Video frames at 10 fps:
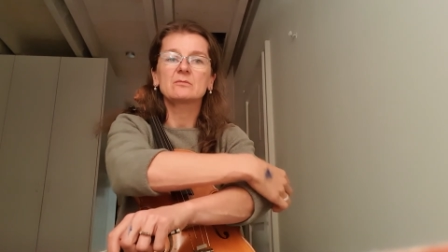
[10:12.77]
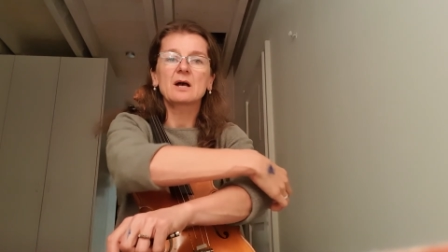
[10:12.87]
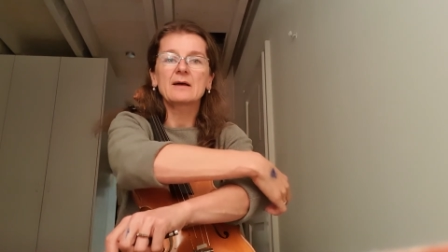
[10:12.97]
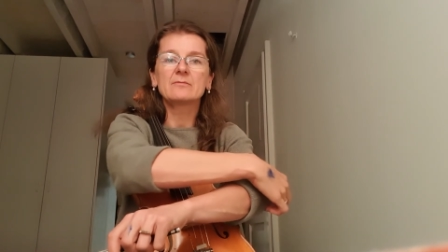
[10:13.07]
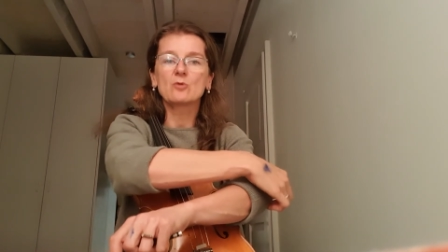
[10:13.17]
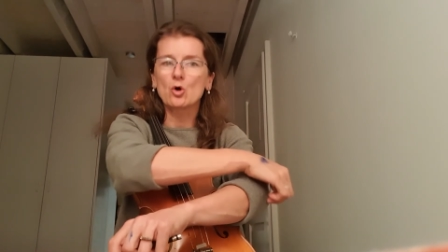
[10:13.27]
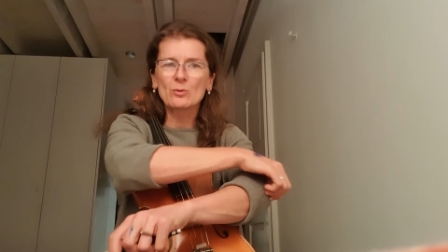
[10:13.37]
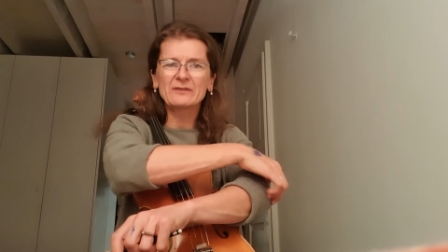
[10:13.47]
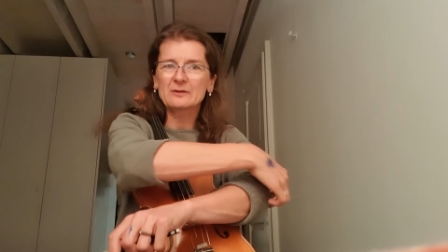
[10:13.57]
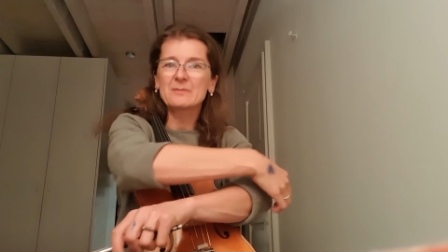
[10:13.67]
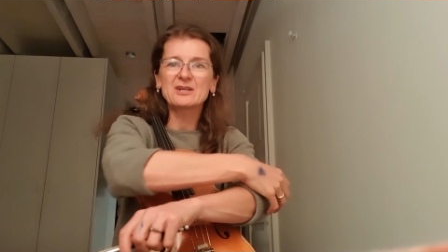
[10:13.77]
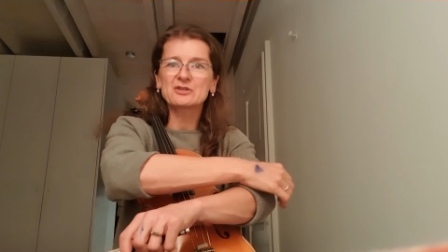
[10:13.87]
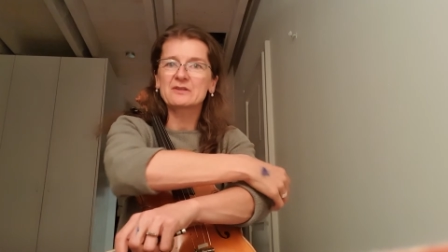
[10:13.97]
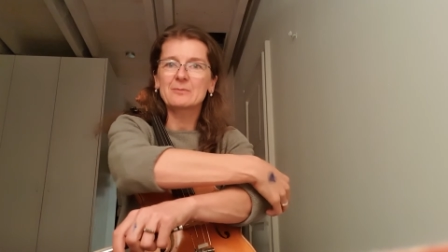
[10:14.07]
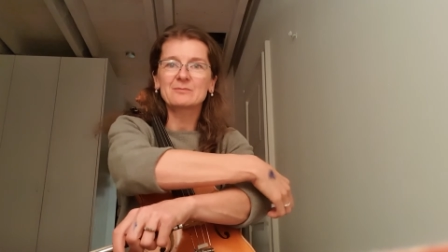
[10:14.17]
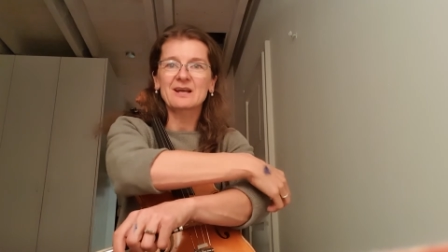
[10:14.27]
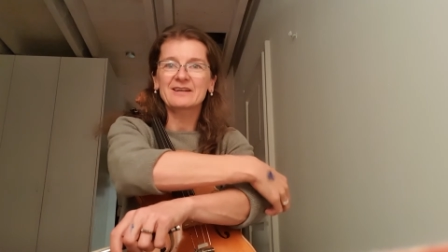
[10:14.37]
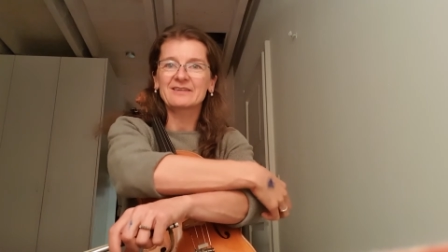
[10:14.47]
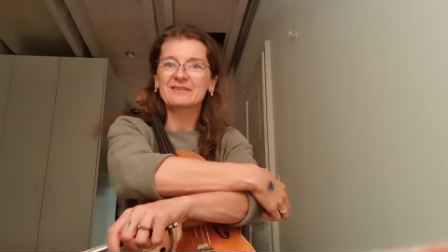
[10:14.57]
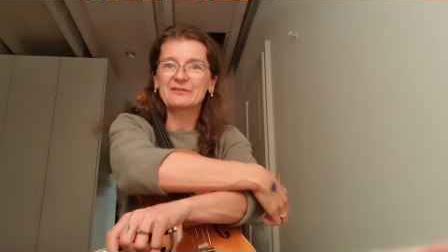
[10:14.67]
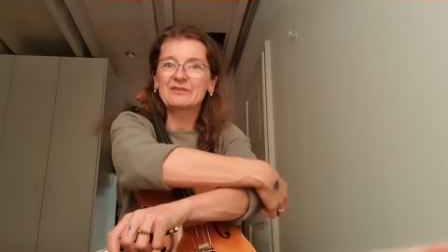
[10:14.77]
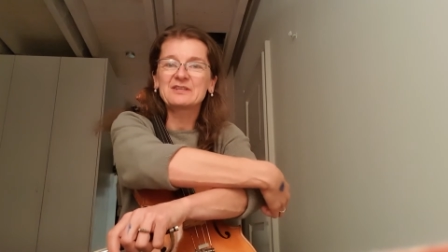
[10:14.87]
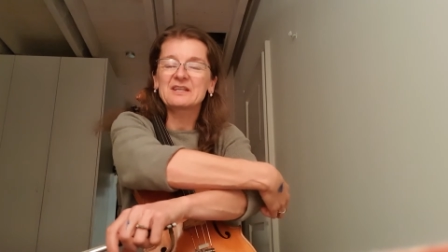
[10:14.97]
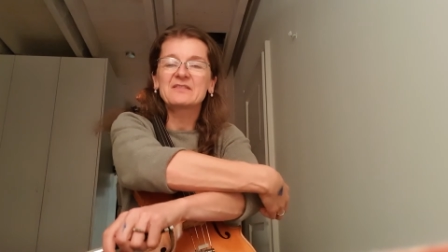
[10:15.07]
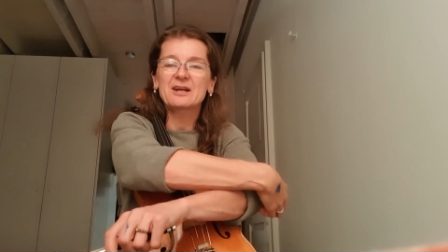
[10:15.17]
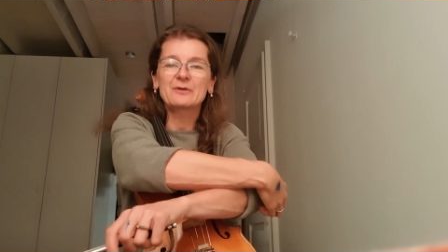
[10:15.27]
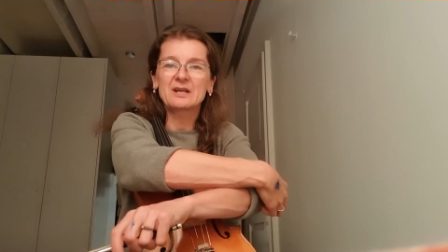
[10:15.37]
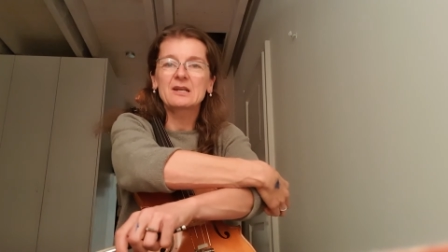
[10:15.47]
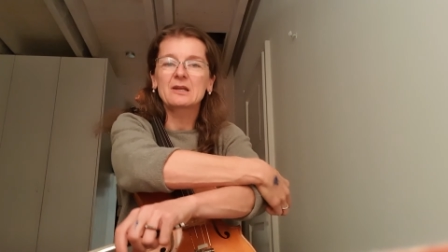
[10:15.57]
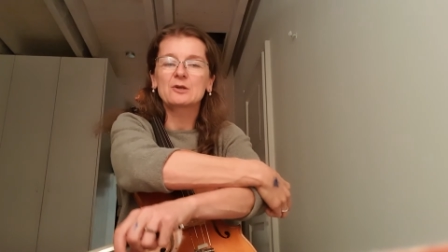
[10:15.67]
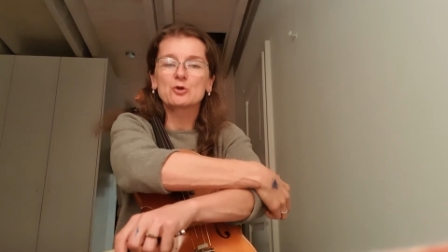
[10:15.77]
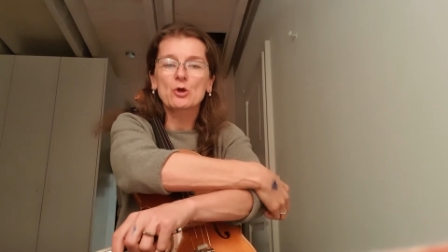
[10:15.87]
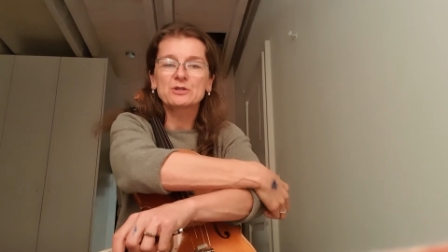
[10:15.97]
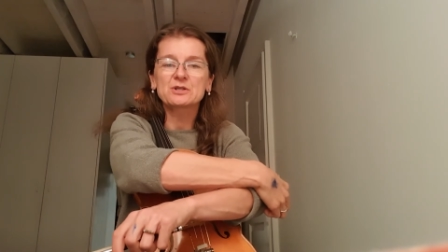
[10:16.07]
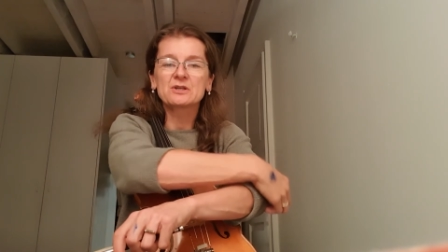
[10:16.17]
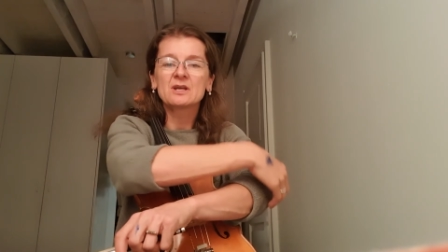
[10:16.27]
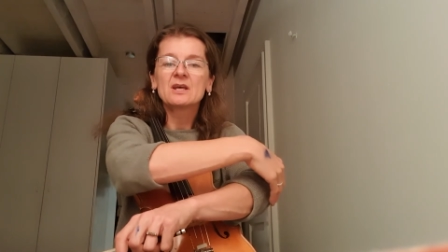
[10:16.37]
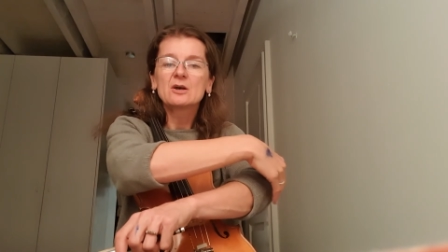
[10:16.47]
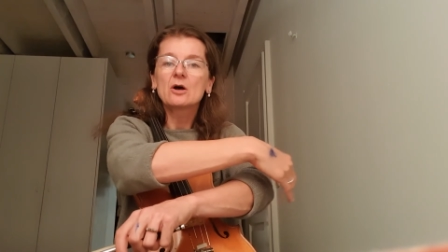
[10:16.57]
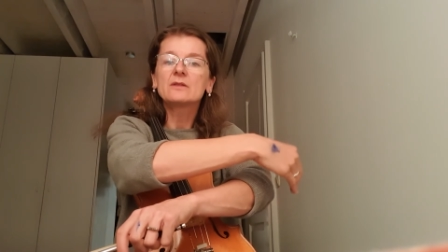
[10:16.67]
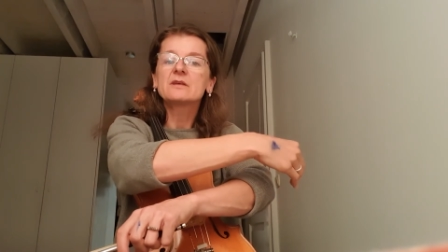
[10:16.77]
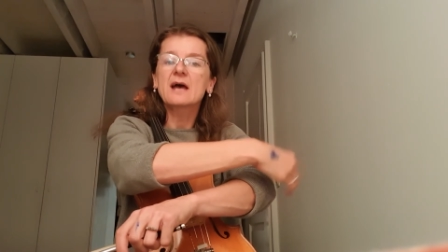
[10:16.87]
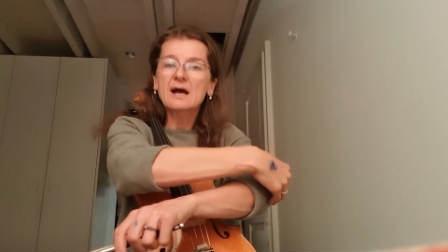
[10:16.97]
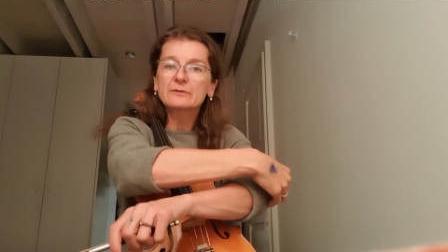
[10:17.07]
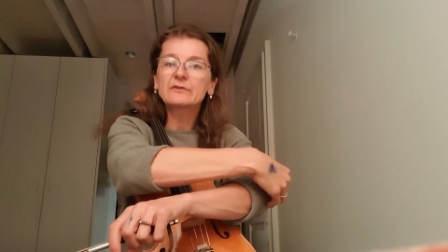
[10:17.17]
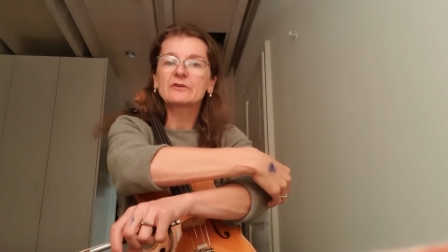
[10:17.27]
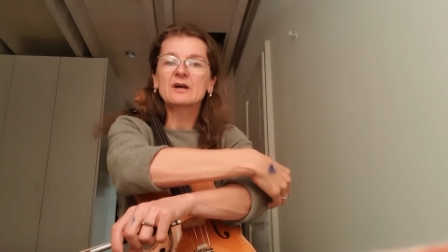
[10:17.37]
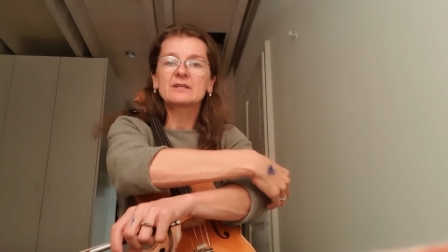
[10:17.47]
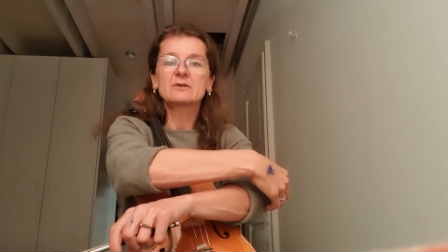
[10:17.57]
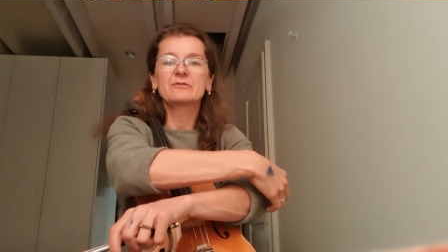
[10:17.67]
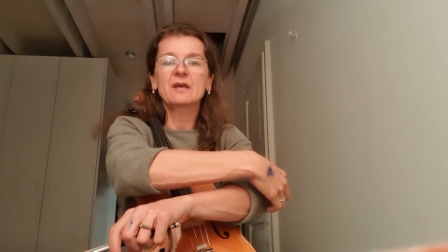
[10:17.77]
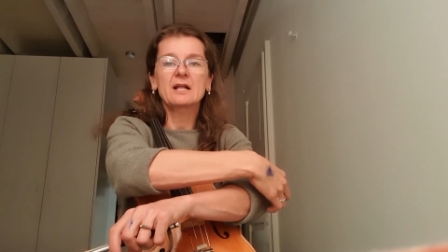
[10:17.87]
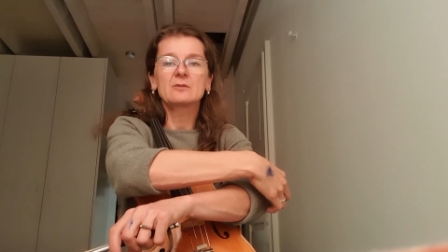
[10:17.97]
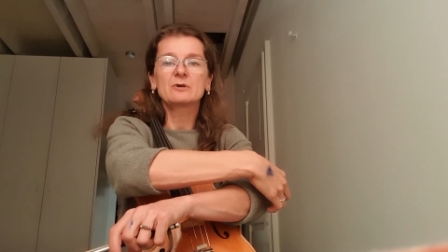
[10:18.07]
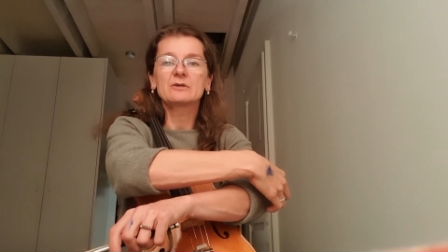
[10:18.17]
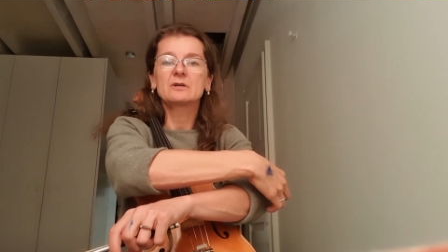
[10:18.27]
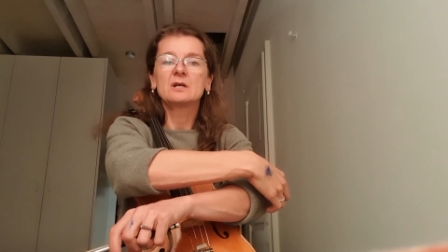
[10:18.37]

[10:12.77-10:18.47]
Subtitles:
I always imagine them like sitting there in a little knot on the outside of the elbow.